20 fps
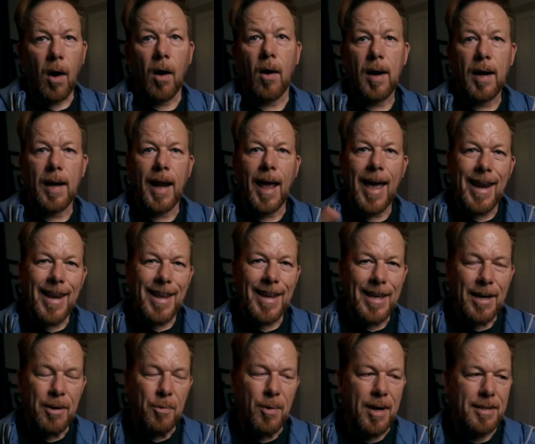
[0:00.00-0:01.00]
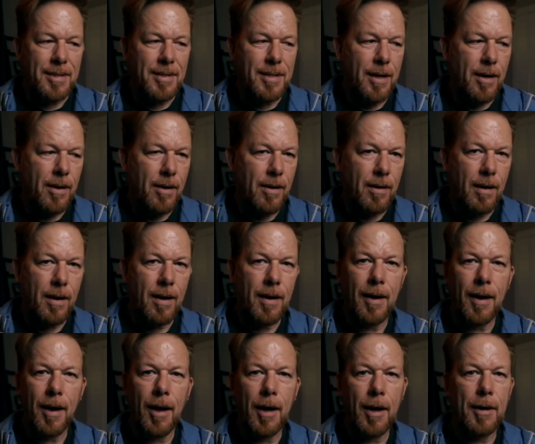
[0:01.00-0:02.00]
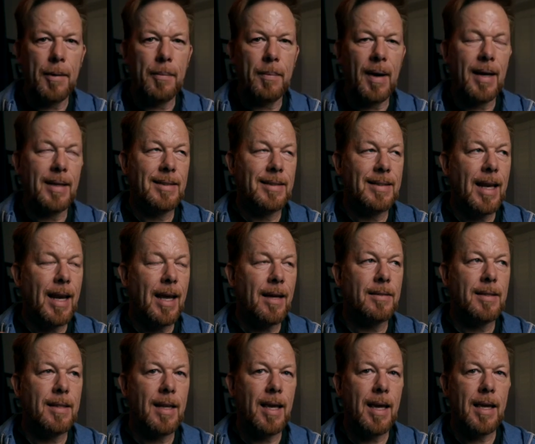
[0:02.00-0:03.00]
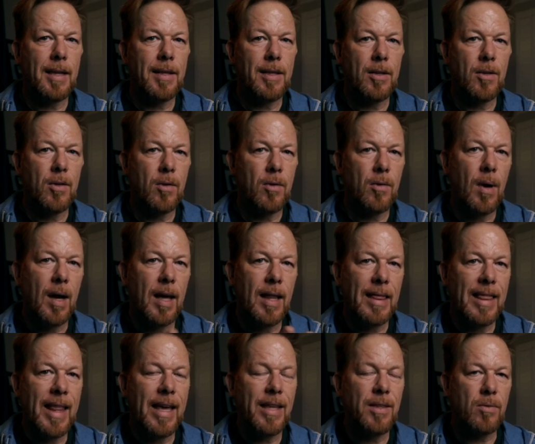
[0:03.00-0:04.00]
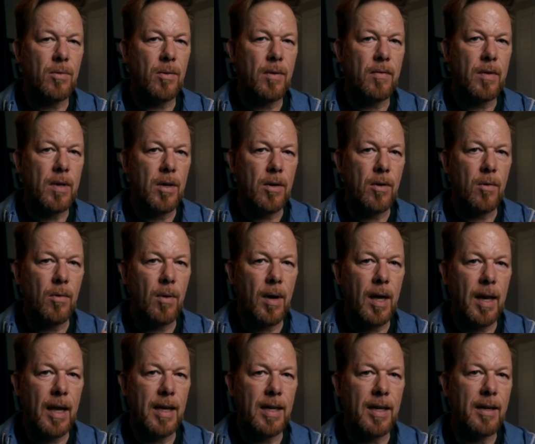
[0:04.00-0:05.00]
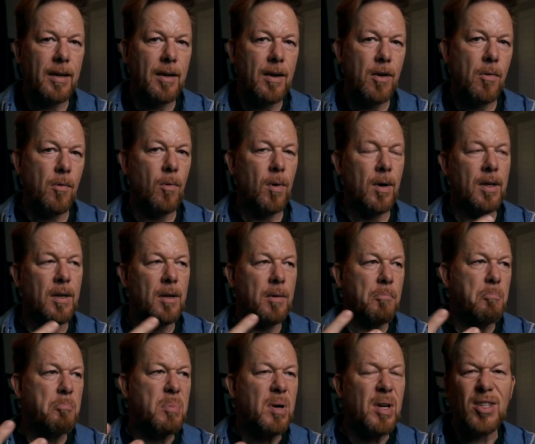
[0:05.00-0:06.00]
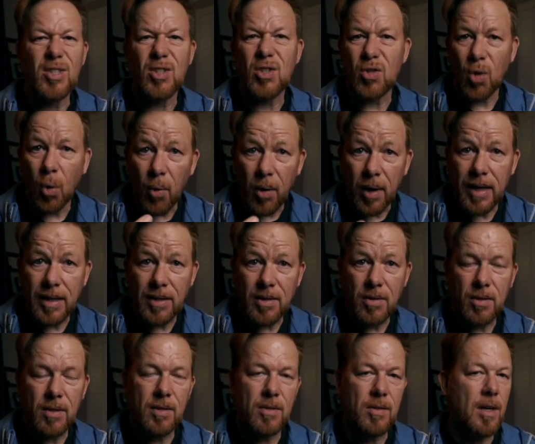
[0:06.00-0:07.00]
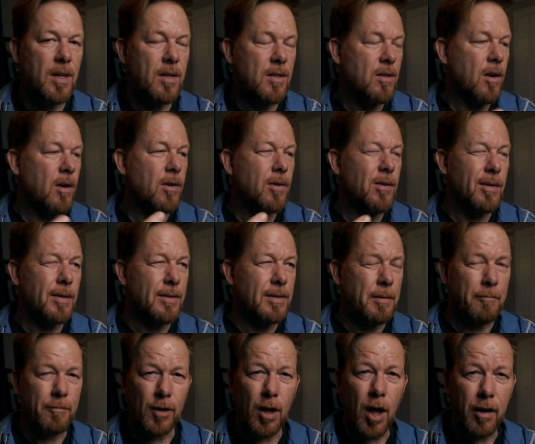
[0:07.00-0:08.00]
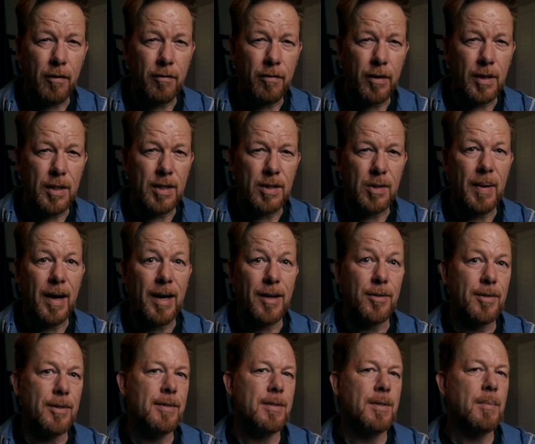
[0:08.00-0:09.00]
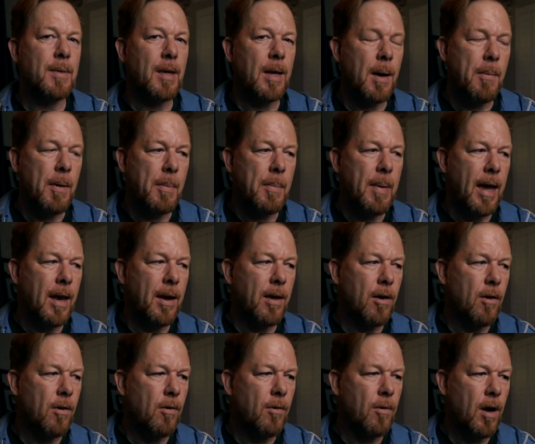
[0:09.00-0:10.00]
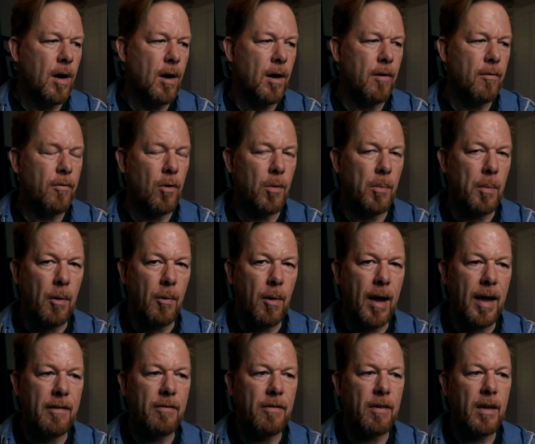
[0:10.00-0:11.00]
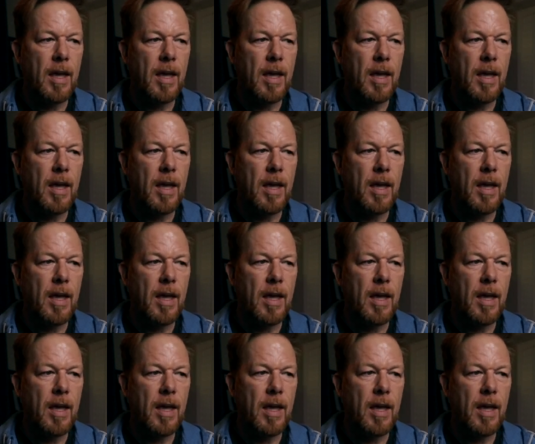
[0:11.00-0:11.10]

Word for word: All right, editing Wes here. Um, I set out today to do a lens review and I wanted to put a story into it. So I started doing some vlog footage about doing something on my patio uh, for my wife.